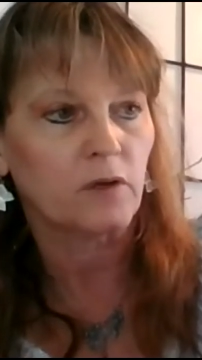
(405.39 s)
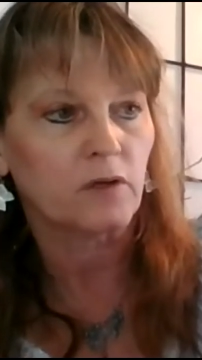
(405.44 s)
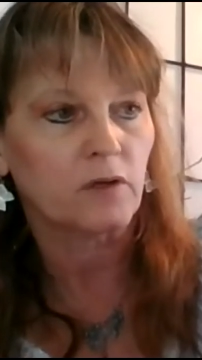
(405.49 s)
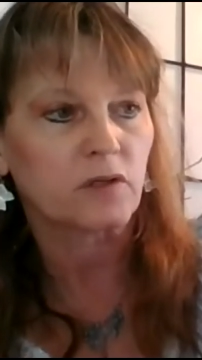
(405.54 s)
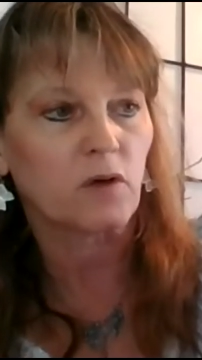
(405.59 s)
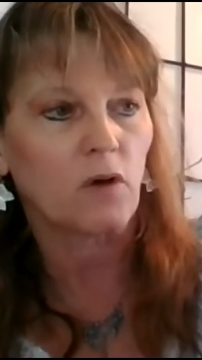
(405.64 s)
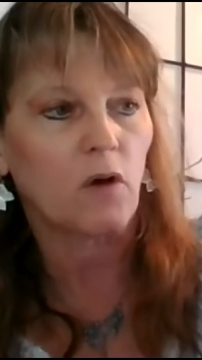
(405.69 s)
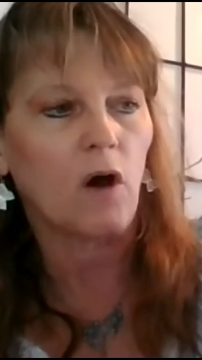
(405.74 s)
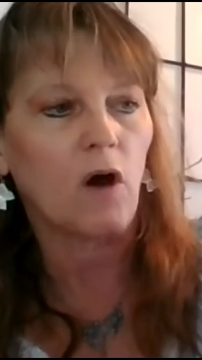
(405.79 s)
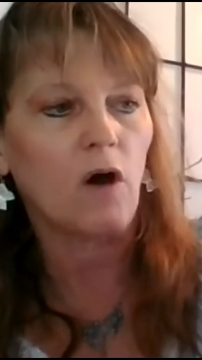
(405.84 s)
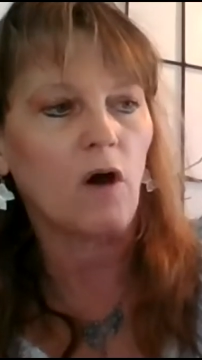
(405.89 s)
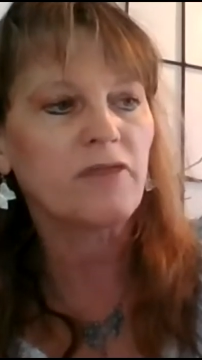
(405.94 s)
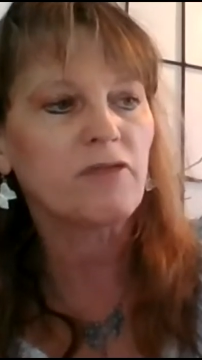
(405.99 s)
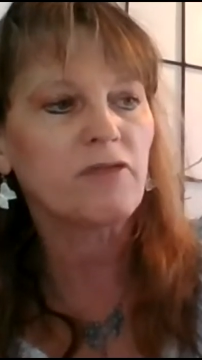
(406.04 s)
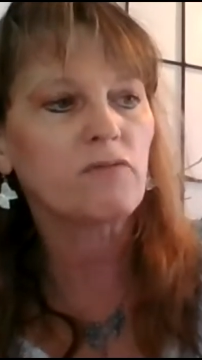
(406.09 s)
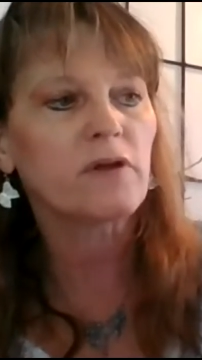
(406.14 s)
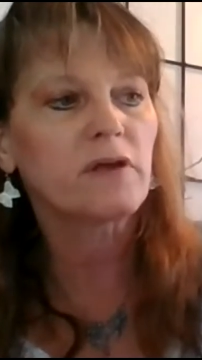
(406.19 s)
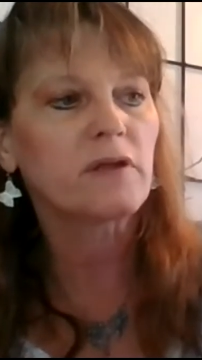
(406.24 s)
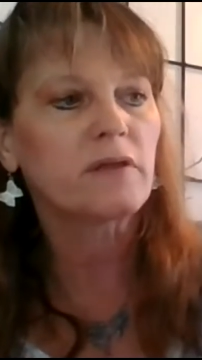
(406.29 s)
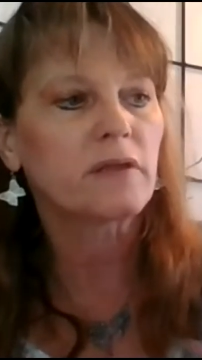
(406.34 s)
So all
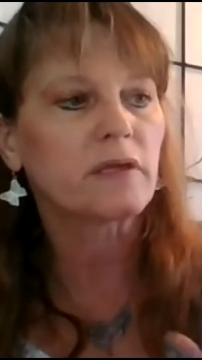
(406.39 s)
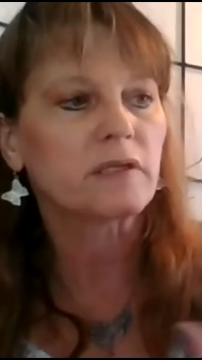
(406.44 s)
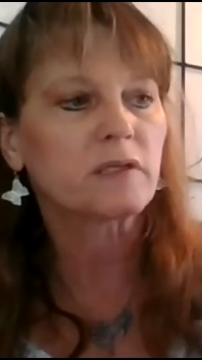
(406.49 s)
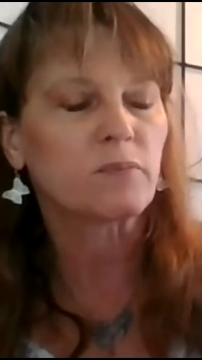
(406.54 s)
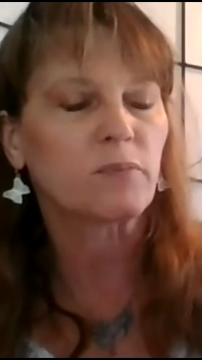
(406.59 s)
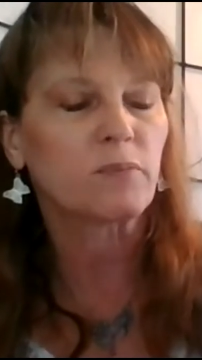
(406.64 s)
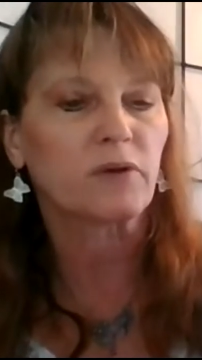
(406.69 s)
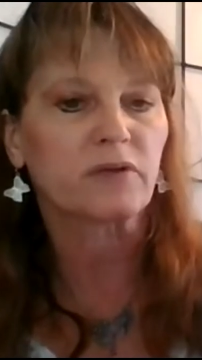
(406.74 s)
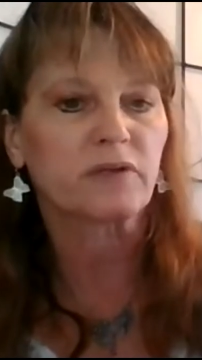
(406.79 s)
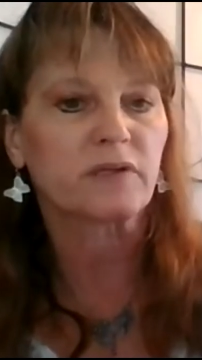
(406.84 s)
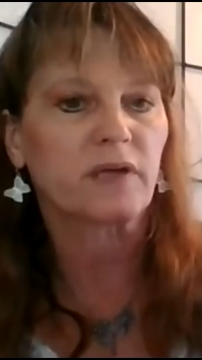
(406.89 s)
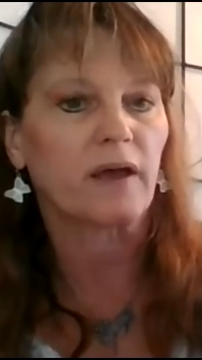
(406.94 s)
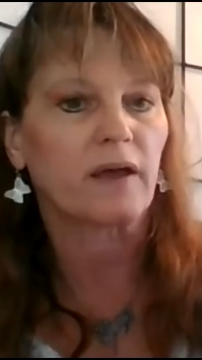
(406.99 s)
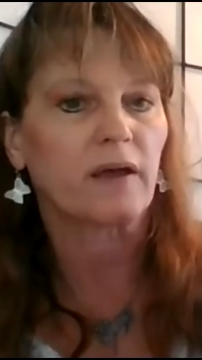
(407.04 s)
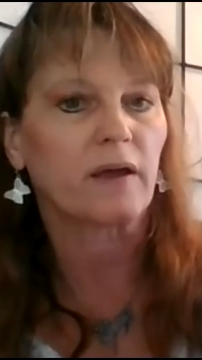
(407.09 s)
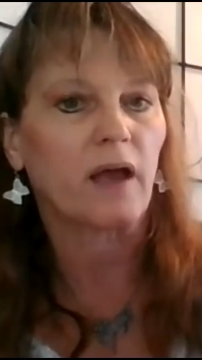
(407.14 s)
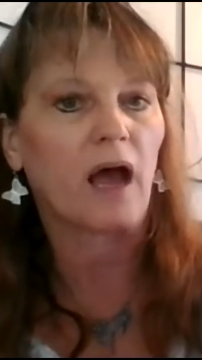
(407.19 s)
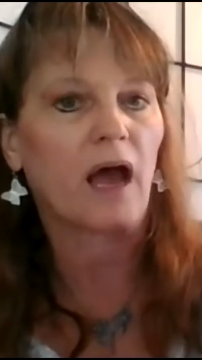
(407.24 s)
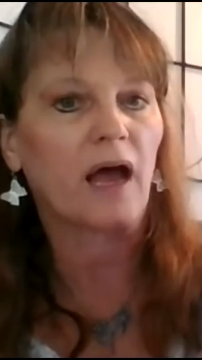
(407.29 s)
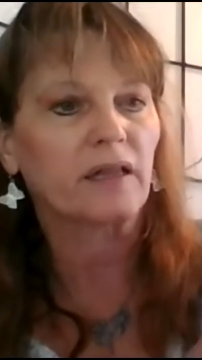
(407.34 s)
3 of these books
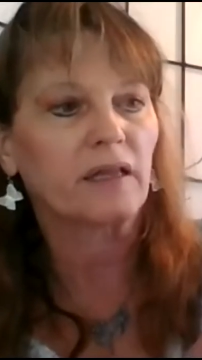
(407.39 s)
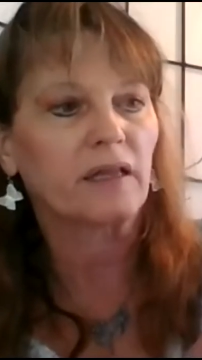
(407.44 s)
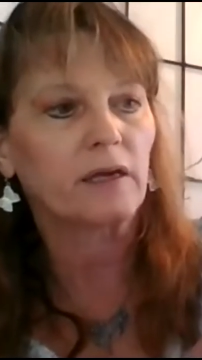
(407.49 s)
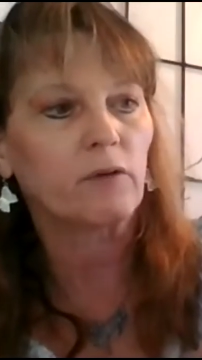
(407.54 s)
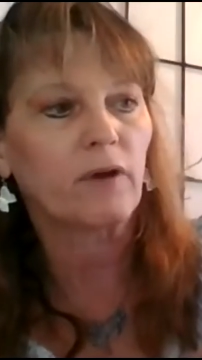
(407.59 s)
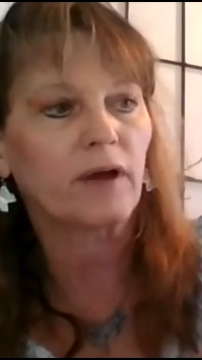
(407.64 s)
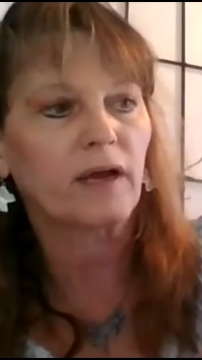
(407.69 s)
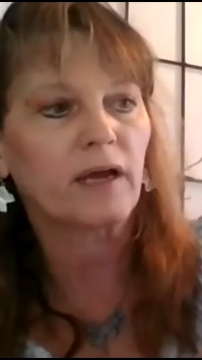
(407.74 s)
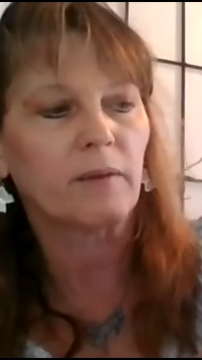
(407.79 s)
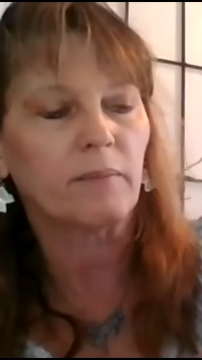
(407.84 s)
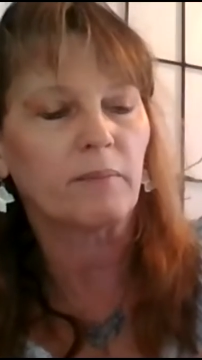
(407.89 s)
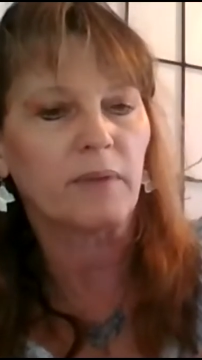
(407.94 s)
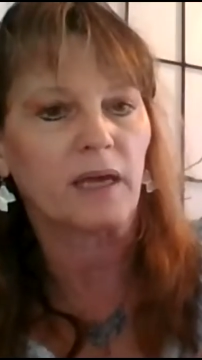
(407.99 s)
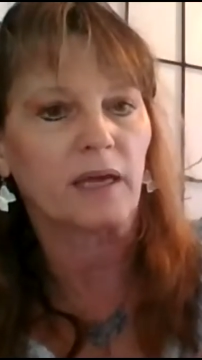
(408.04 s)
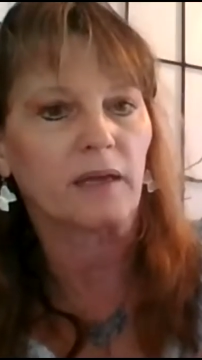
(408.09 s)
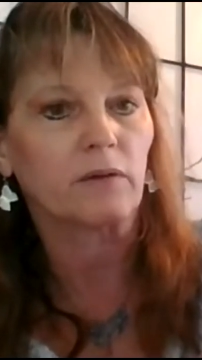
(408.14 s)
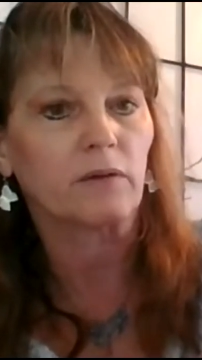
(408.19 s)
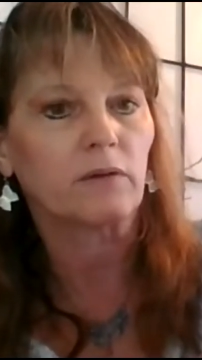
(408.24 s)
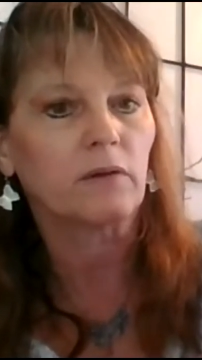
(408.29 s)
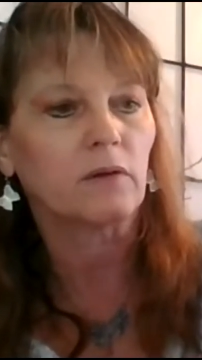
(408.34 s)
I highly
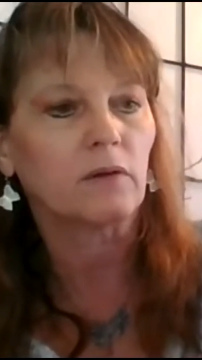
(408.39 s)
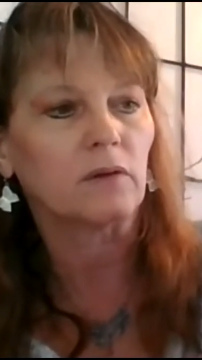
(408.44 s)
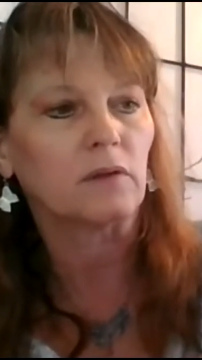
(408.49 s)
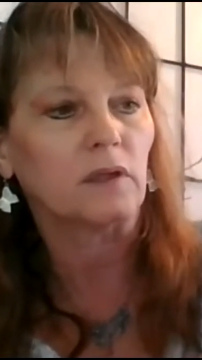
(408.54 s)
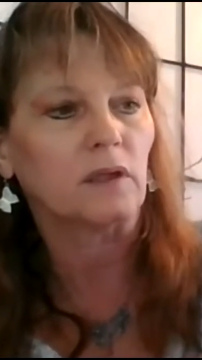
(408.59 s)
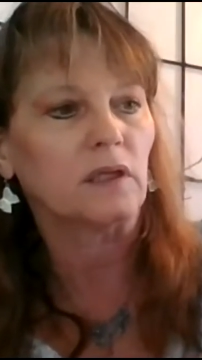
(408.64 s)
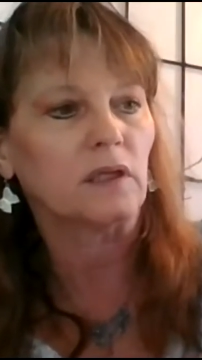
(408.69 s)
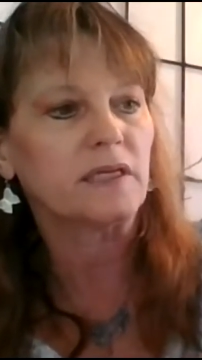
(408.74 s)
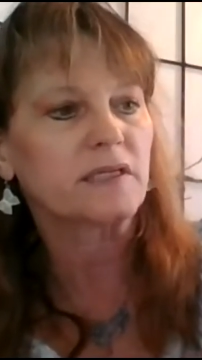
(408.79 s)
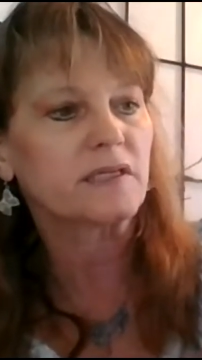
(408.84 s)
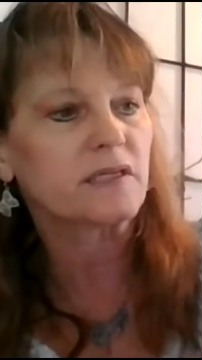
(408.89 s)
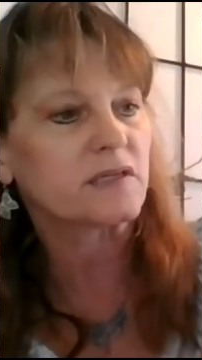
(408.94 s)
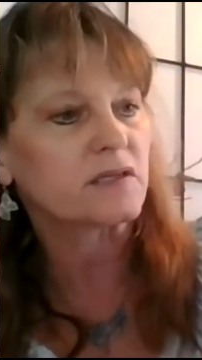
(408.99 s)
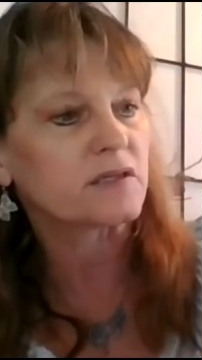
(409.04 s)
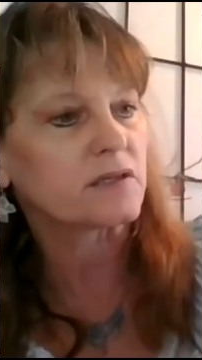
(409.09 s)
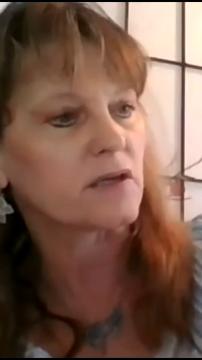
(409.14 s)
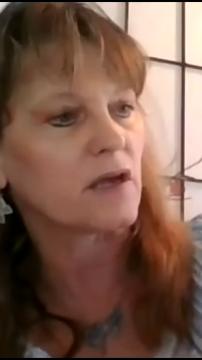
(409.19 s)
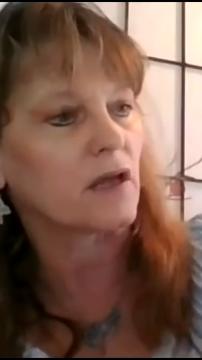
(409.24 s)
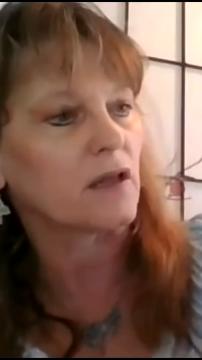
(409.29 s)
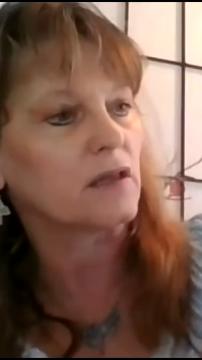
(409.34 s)
recommend.
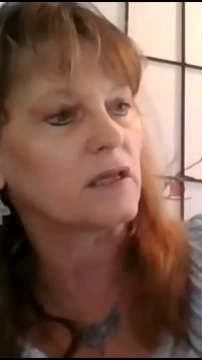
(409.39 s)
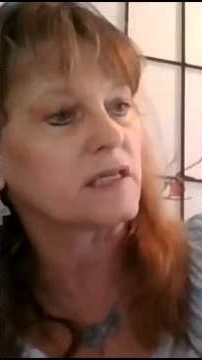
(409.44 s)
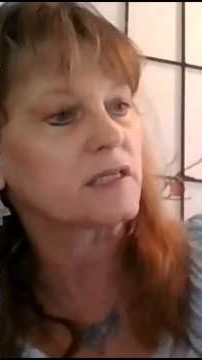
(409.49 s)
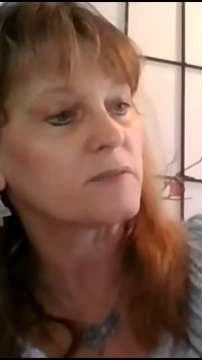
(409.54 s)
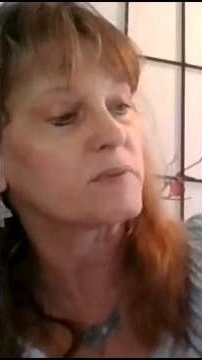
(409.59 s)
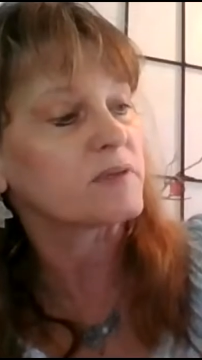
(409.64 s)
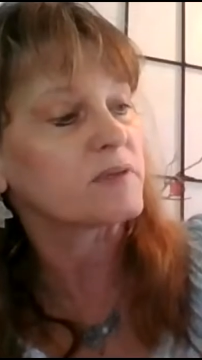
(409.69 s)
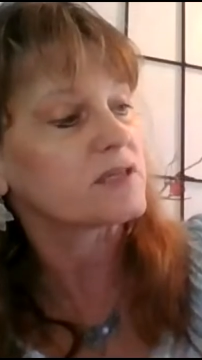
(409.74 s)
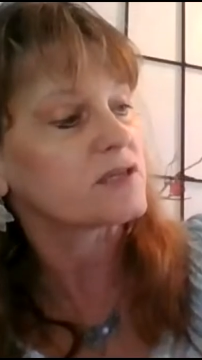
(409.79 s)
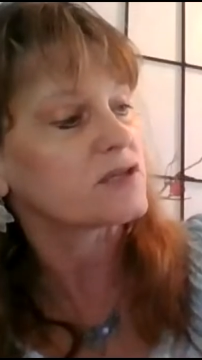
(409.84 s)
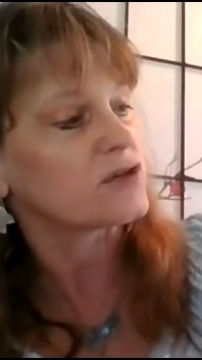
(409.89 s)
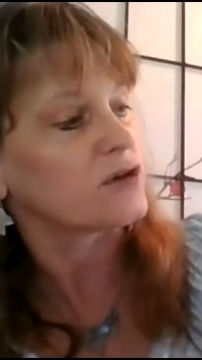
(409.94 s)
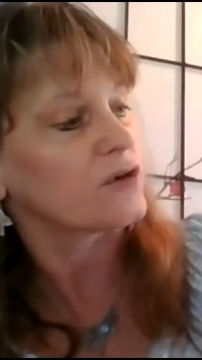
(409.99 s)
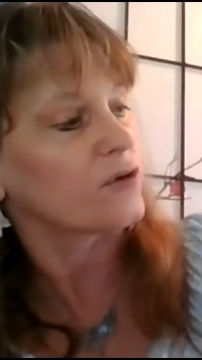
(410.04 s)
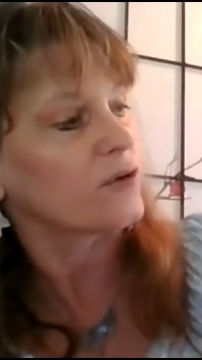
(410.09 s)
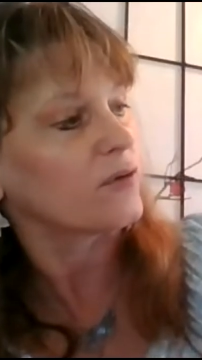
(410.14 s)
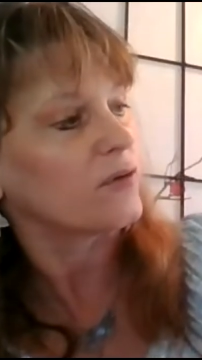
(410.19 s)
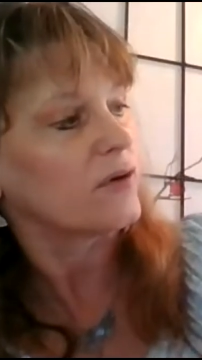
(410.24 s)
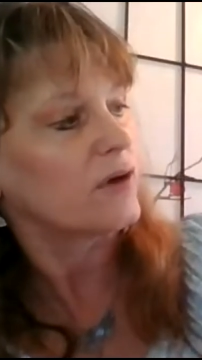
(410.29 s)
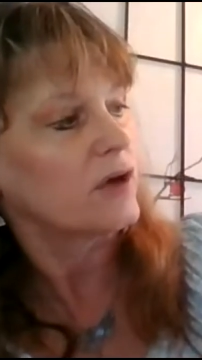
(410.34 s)
Elizabeth's
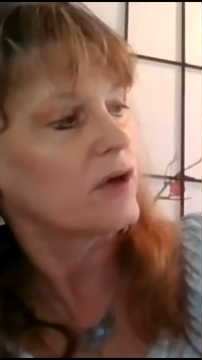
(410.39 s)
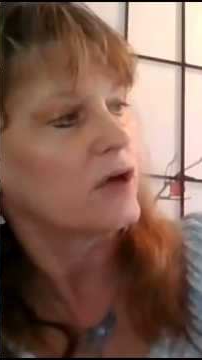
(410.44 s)
too.